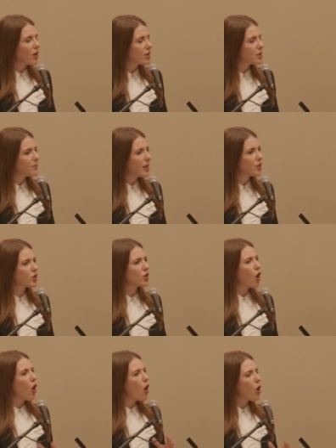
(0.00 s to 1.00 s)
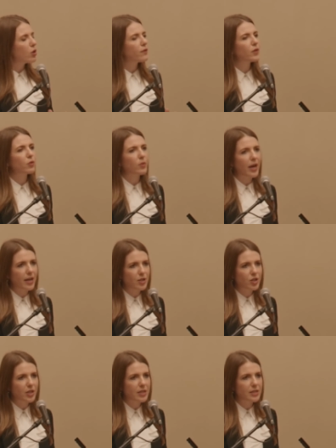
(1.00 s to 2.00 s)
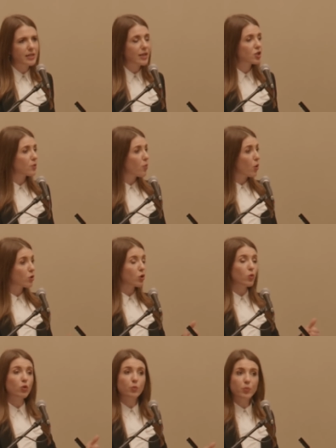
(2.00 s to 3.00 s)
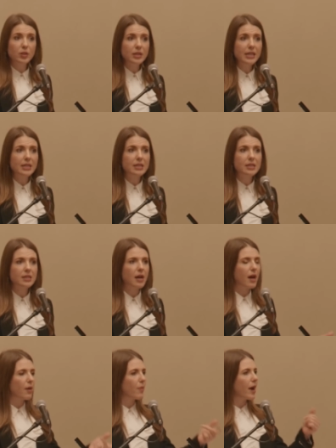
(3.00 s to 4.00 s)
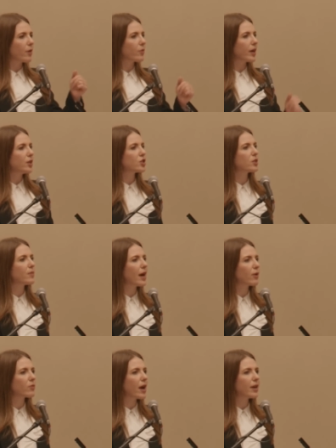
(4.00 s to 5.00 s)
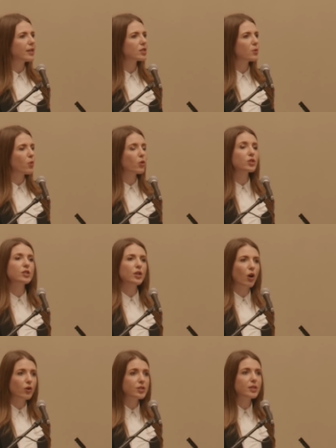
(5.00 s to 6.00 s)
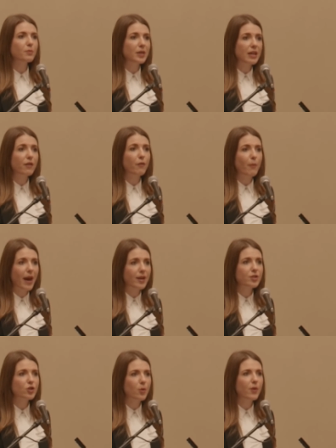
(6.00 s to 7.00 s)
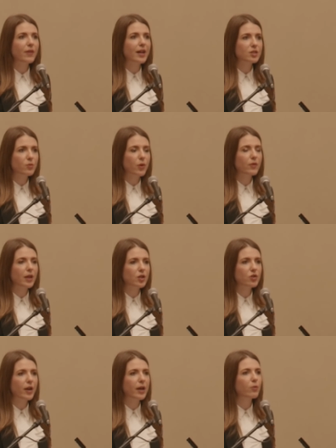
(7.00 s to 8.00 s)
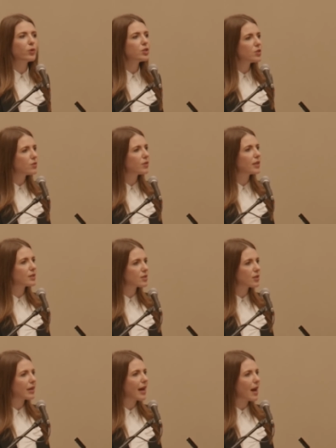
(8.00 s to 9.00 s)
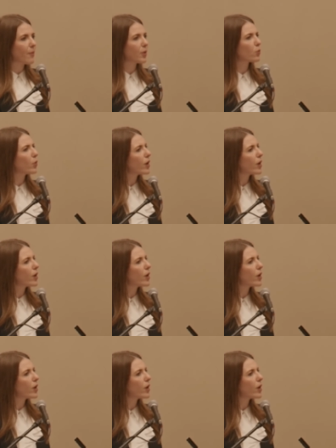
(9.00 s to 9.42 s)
And not to mention all of the ranges that support local police. Uh, my range in my riding supports the RCMP of Manitoba. That's where they train. What do you think is going to happen?